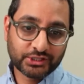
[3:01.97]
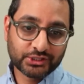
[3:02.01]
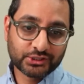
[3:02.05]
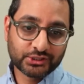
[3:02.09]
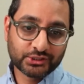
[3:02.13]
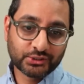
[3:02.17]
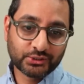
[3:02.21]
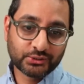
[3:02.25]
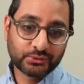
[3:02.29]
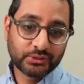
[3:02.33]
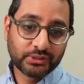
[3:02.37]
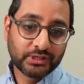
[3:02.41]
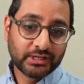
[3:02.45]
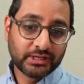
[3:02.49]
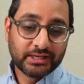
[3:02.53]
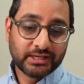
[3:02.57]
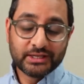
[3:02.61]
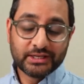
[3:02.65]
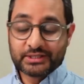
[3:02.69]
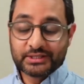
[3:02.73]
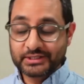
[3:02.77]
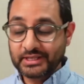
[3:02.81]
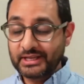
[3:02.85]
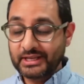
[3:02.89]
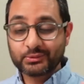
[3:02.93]
So
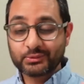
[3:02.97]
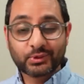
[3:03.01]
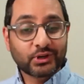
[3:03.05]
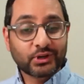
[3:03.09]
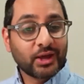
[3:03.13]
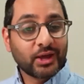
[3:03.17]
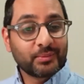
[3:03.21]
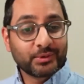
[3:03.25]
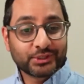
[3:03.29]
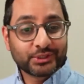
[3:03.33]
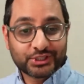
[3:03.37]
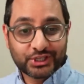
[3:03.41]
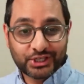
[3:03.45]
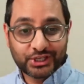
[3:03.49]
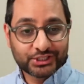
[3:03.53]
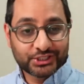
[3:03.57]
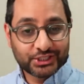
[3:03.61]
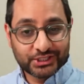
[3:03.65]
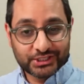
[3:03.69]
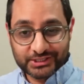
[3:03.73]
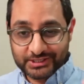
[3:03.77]
that's what climate change is.